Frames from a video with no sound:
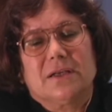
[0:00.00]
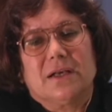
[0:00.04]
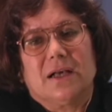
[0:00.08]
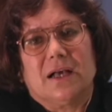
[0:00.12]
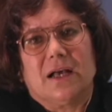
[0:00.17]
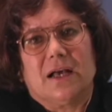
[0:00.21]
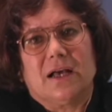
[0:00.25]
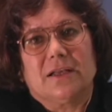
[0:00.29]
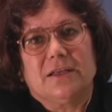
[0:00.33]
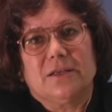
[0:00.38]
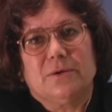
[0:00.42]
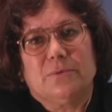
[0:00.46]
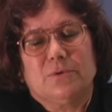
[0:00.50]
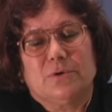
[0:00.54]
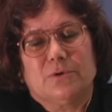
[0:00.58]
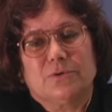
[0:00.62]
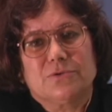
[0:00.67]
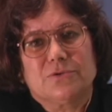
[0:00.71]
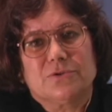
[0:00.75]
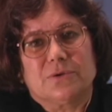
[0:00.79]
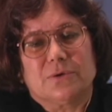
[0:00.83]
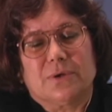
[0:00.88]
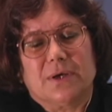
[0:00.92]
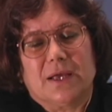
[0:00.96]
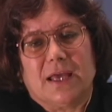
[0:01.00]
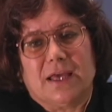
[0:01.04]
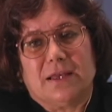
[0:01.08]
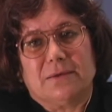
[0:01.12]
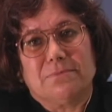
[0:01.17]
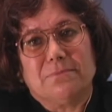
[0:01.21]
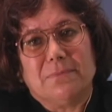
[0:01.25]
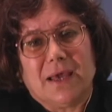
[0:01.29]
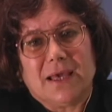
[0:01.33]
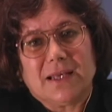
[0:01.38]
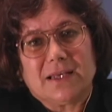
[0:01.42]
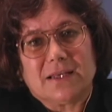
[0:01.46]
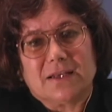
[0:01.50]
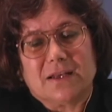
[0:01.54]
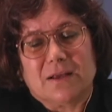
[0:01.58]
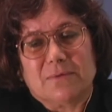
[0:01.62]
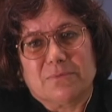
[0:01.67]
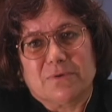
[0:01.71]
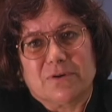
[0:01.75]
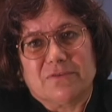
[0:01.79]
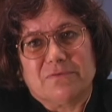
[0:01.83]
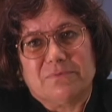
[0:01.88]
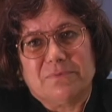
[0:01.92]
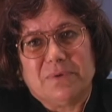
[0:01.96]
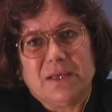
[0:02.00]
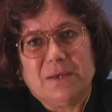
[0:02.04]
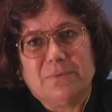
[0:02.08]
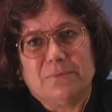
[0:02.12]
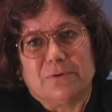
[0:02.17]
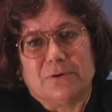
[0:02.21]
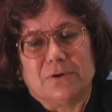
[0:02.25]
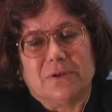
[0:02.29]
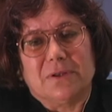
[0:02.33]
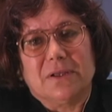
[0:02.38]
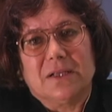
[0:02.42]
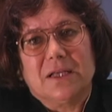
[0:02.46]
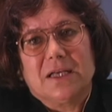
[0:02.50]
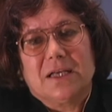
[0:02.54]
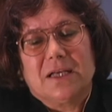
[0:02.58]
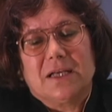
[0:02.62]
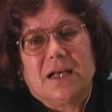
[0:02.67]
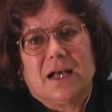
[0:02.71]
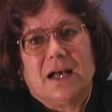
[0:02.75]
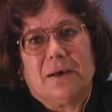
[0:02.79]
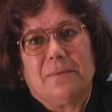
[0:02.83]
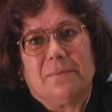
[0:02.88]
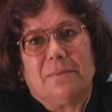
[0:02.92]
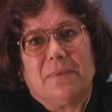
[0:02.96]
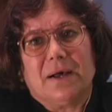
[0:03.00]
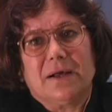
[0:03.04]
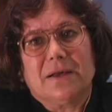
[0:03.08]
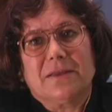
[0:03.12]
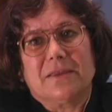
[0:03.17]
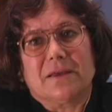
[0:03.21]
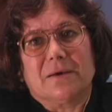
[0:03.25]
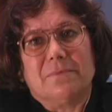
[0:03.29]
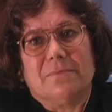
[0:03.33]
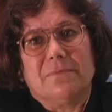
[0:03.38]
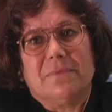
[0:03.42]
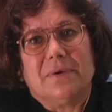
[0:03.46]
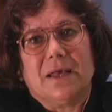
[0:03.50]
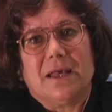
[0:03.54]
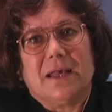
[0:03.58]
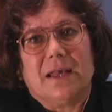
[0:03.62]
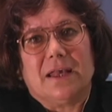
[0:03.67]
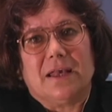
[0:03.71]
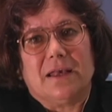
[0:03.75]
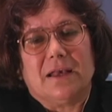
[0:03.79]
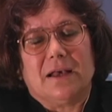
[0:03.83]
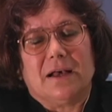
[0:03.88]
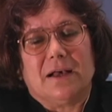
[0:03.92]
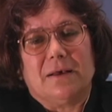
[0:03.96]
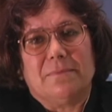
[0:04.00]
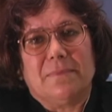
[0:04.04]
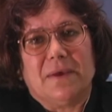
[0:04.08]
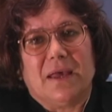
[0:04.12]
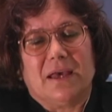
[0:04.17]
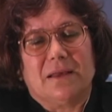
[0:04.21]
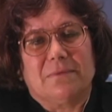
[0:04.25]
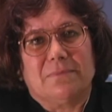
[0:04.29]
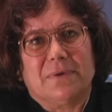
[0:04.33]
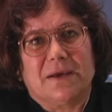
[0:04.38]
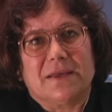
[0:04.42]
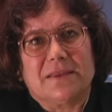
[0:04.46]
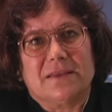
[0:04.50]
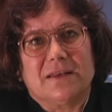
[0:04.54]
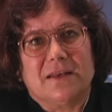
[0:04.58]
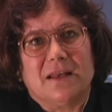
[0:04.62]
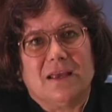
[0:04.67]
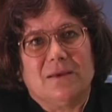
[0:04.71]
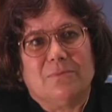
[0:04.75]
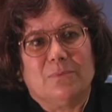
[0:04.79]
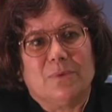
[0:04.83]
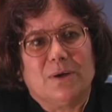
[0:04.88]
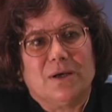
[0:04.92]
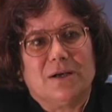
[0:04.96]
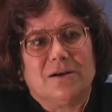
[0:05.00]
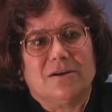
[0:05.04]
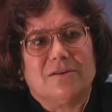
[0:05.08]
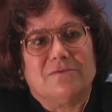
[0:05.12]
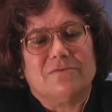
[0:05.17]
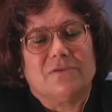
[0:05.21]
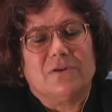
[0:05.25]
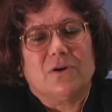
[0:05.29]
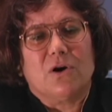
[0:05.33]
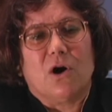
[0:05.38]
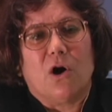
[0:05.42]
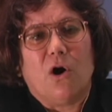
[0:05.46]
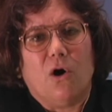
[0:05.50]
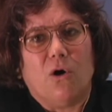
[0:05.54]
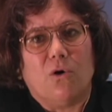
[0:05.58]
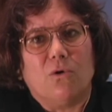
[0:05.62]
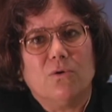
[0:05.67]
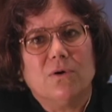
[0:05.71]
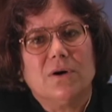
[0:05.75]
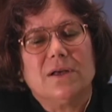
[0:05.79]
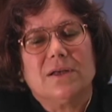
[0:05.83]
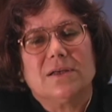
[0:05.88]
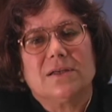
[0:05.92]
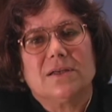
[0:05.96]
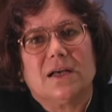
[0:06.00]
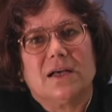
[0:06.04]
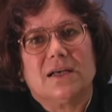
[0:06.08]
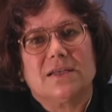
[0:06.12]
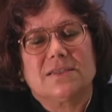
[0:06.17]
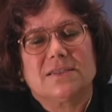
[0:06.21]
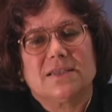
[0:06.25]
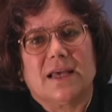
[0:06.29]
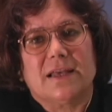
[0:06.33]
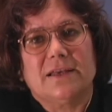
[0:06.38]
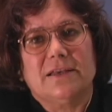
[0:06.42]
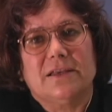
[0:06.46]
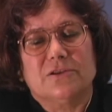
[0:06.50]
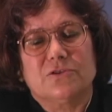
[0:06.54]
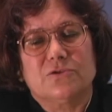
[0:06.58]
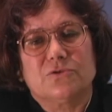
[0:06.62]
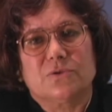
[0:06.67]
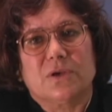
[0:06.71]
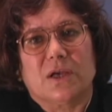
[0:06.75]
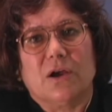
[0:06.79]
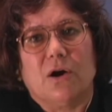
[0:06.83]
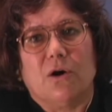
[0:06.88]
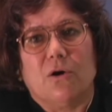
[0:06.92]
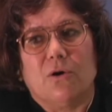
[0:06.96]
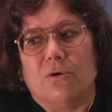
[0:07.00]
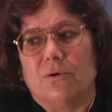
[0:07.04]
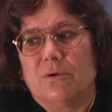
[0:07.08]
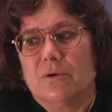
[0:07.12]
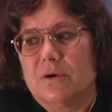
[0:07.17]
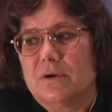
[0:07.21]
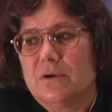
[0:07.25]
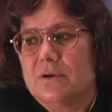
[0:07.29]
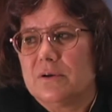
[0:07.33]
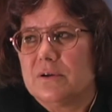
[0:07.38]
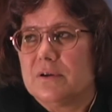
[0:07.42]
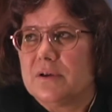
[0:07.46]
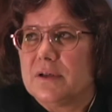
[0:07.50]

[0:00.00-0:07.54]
Li Rongzong had met a number of people, among them a man by the name of Hong, Sanyan Sui Hong.